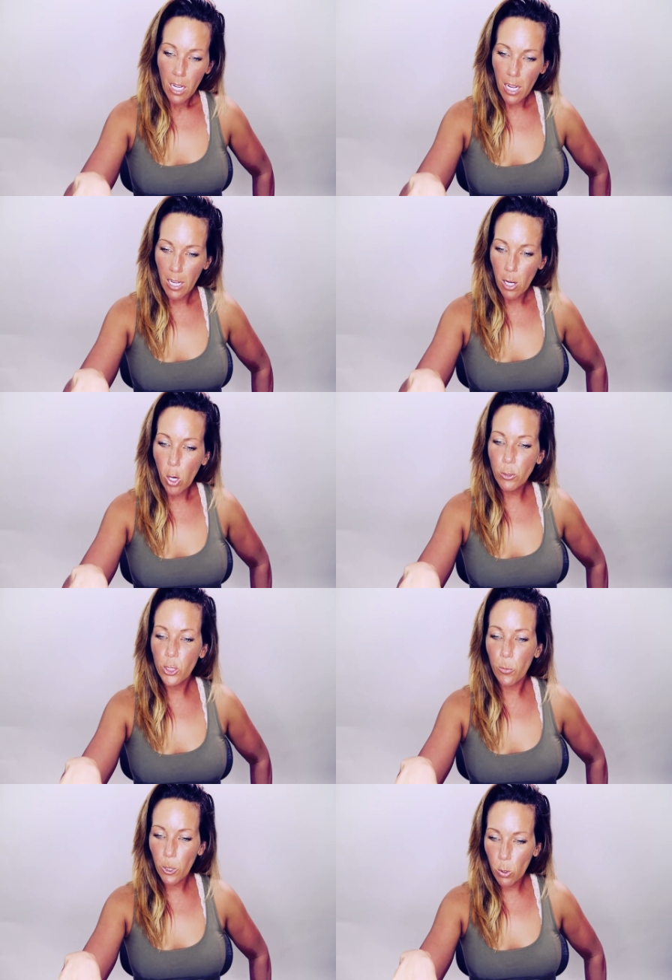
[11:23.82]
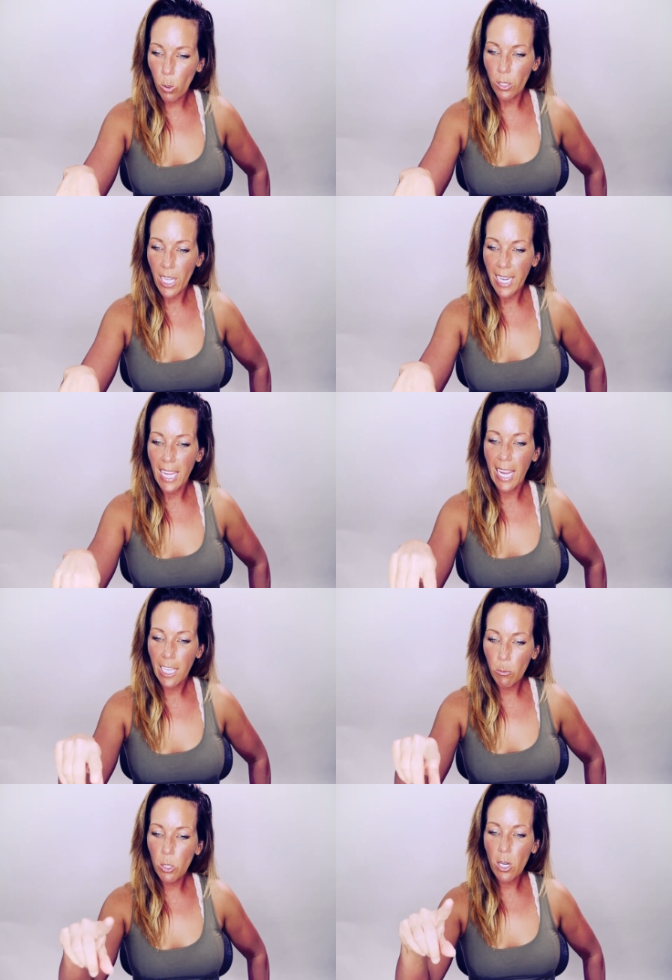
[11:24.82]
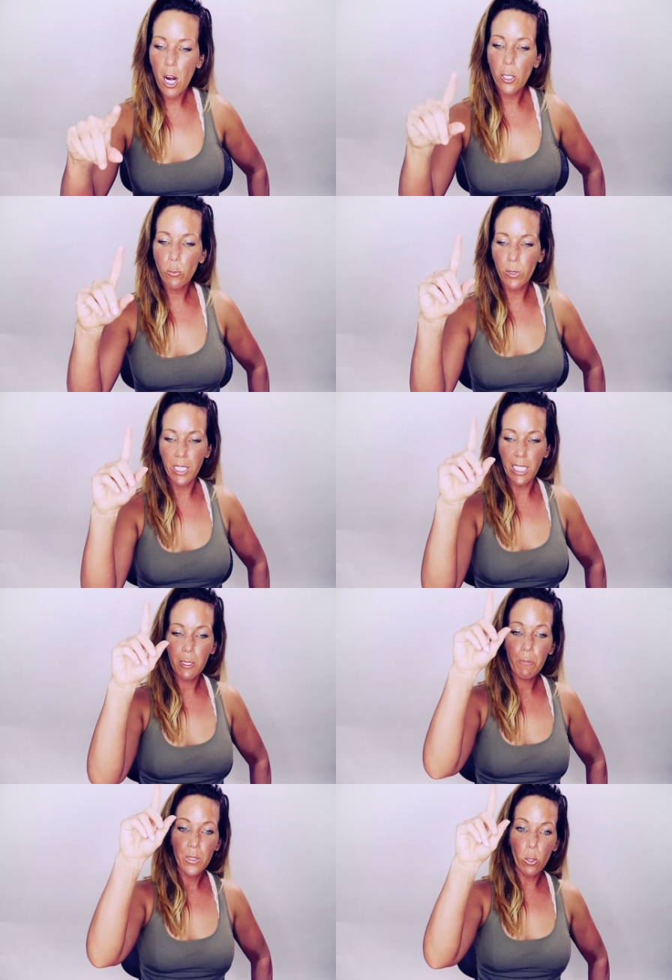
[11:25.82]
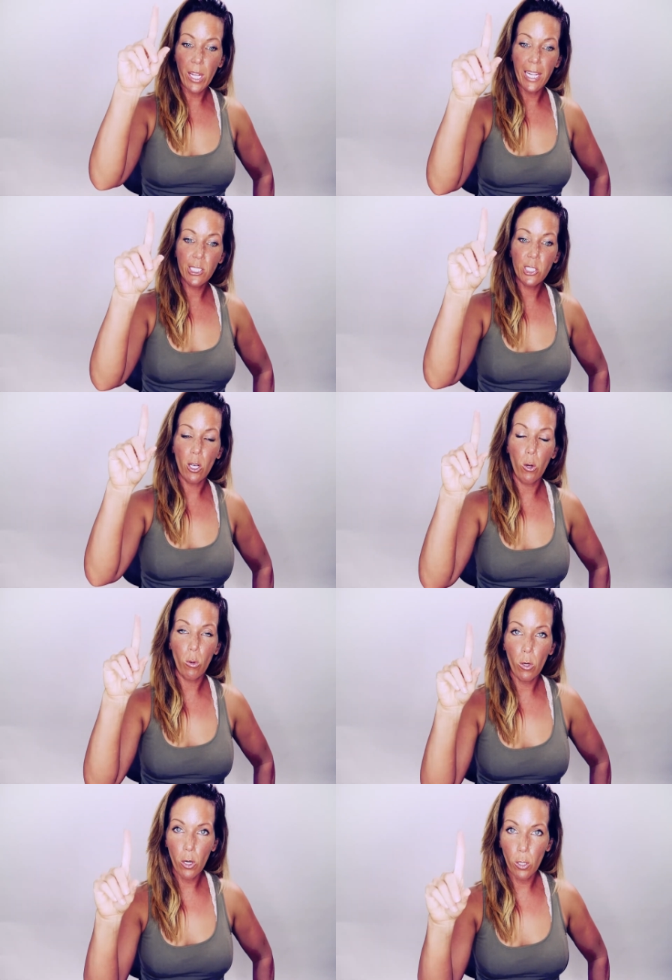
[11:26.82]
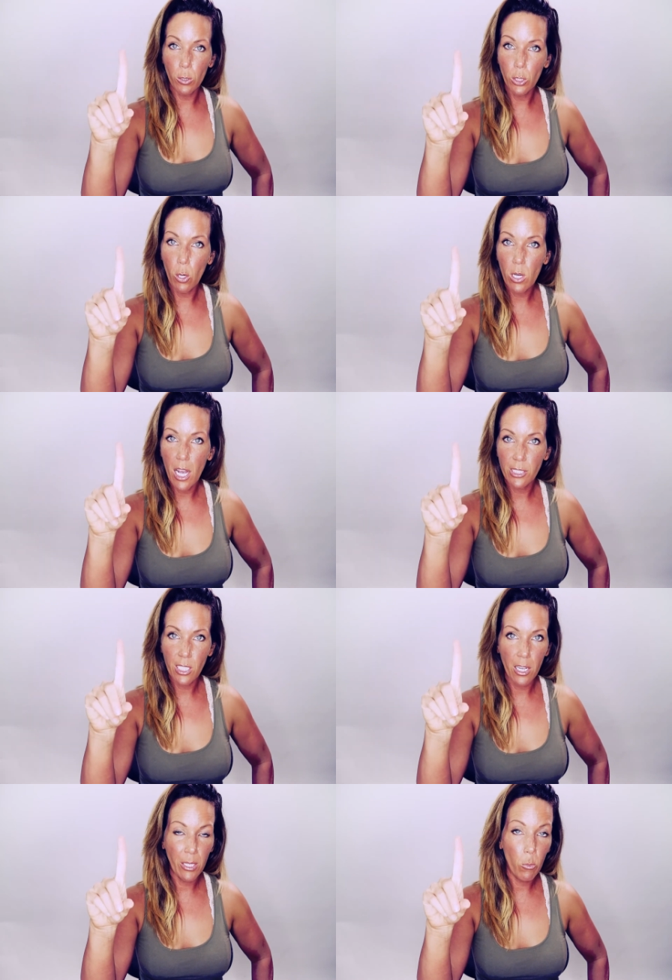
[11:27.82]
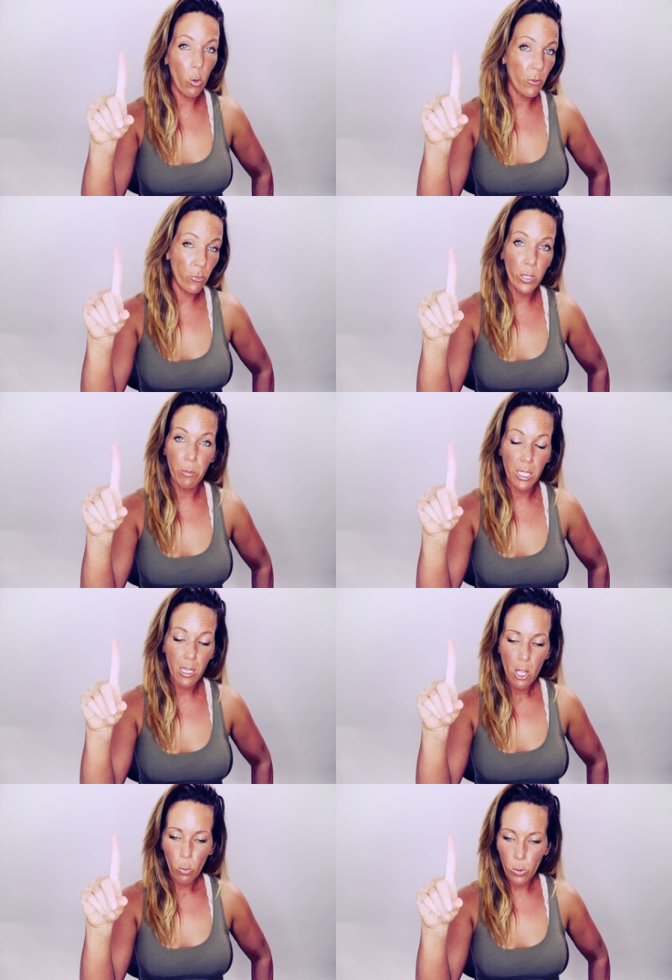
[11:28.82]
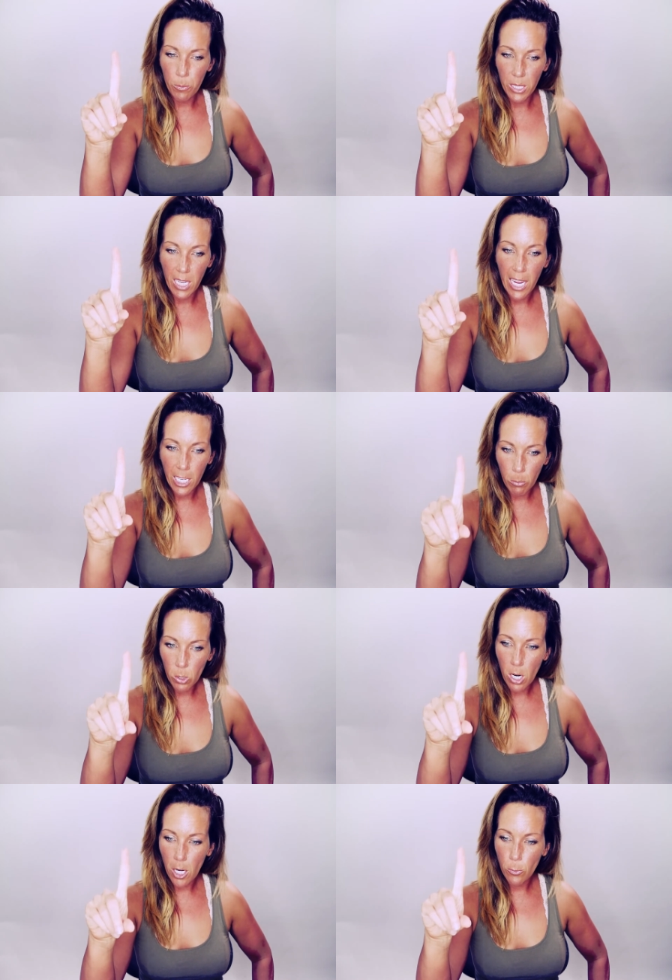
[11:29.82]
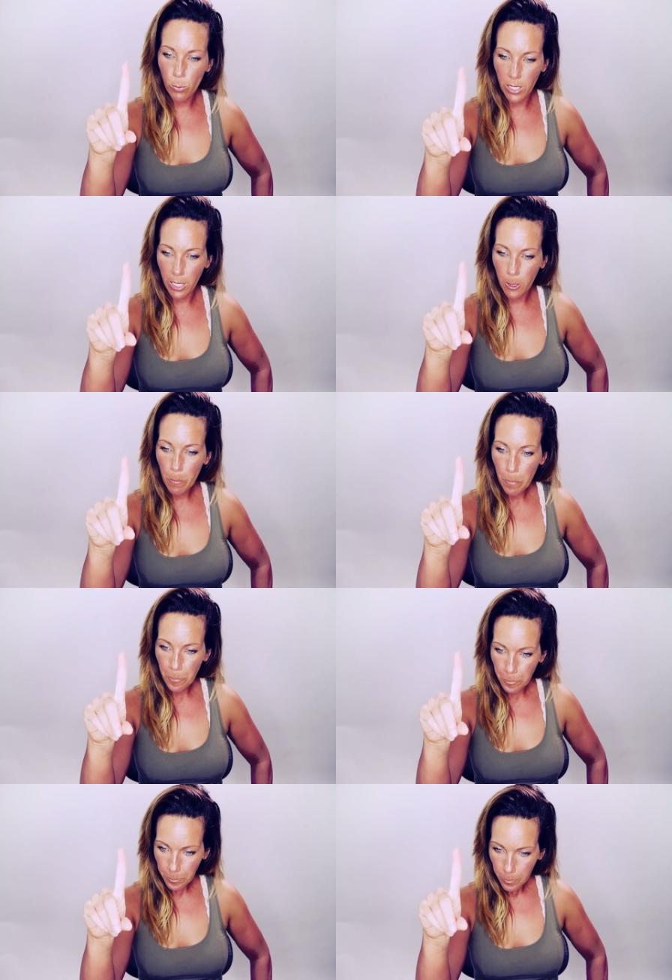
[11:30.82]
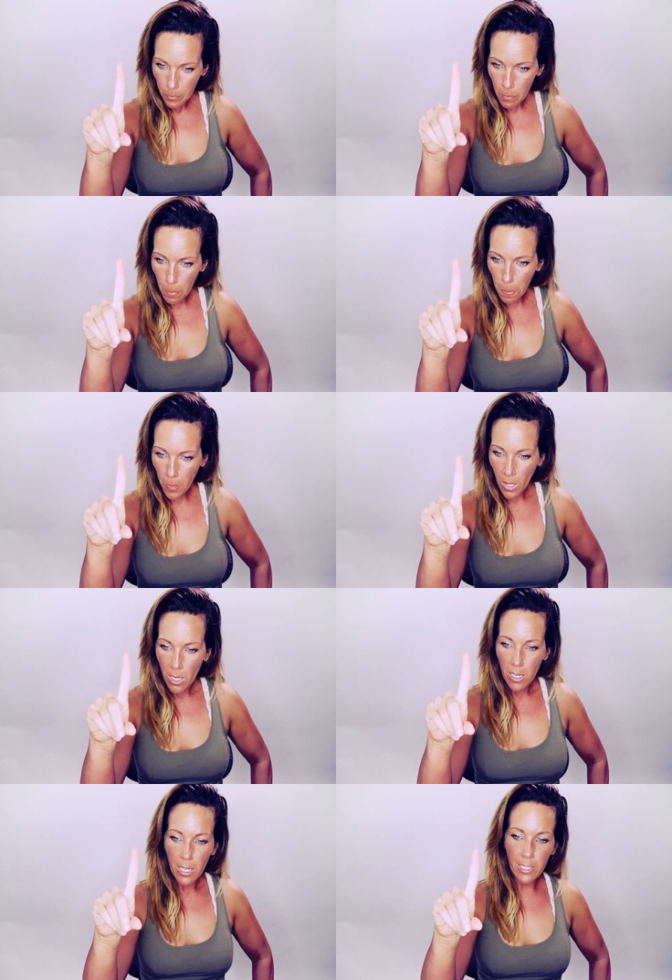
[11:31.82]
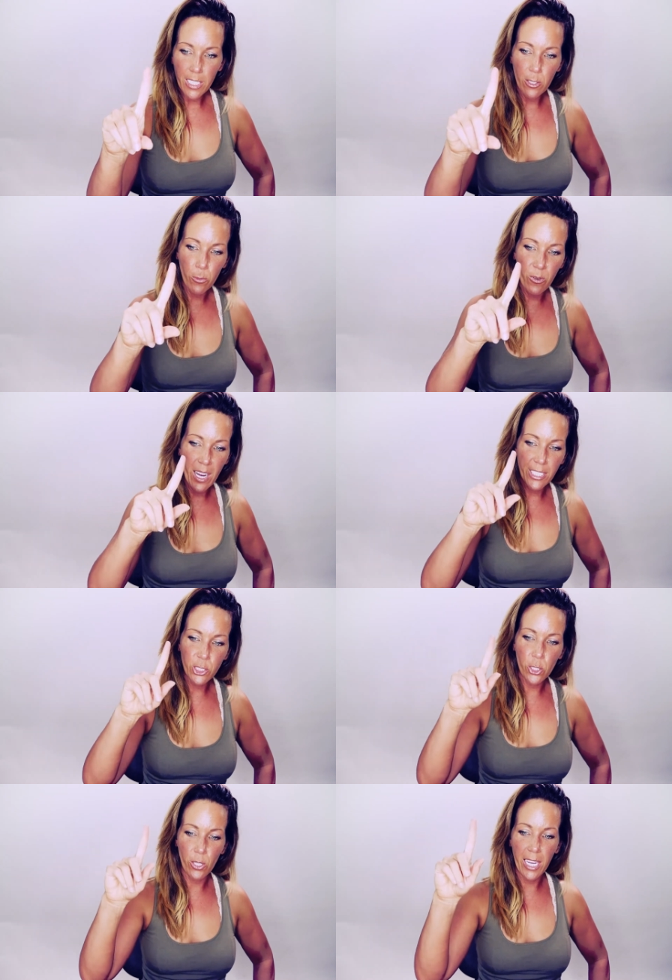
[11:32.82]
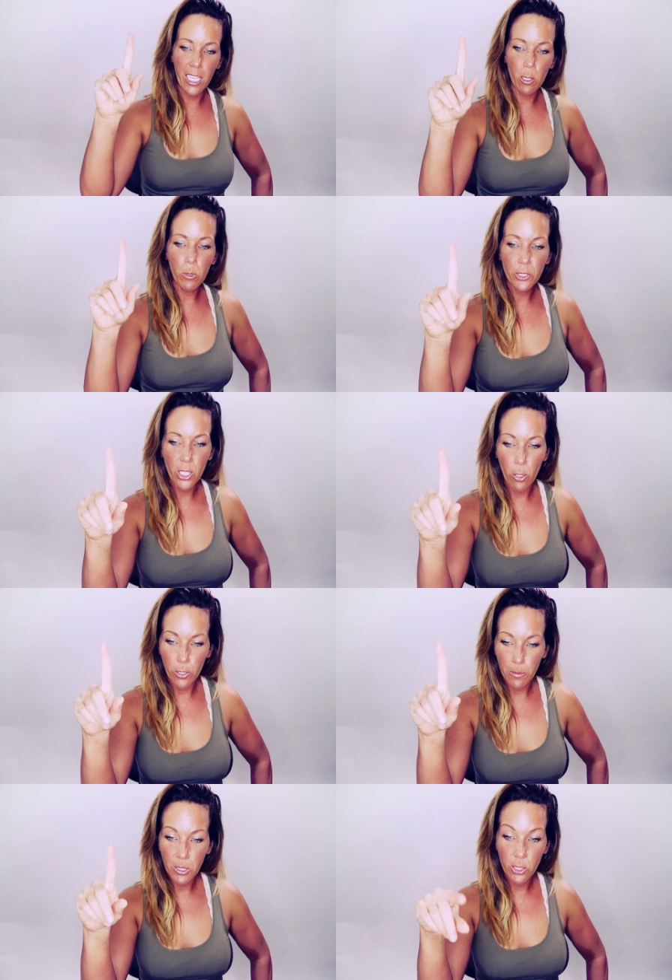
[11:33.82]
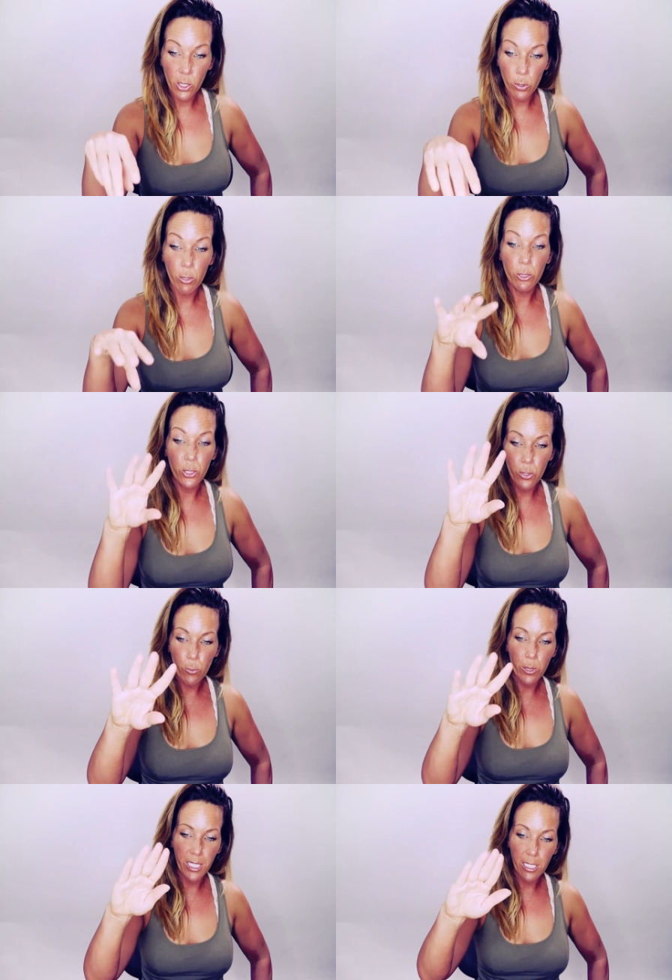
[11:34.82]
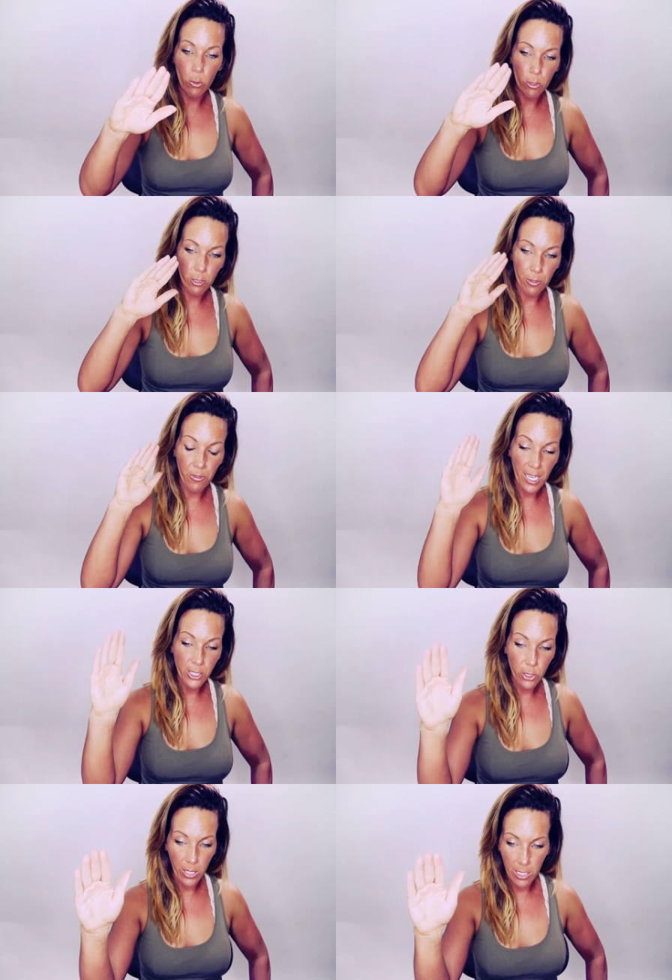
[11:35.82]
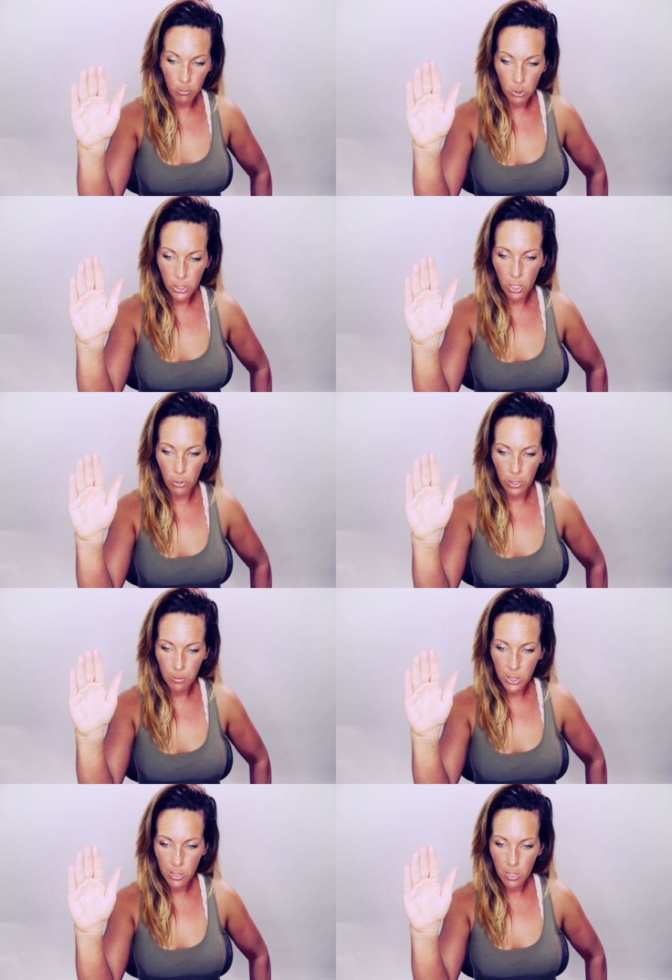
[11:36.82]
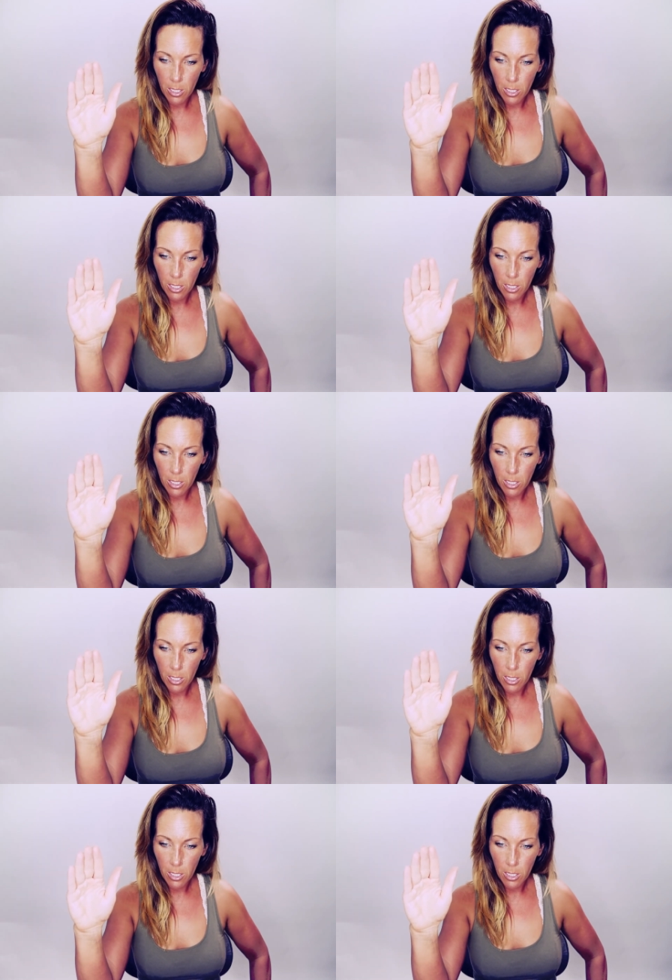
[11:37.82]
Oh, super cool. Like animal card reading. Okay. So her low cost item or freebie would be animal card reading. And then find your animal totem. So you would do the reading in order to find your animal totems.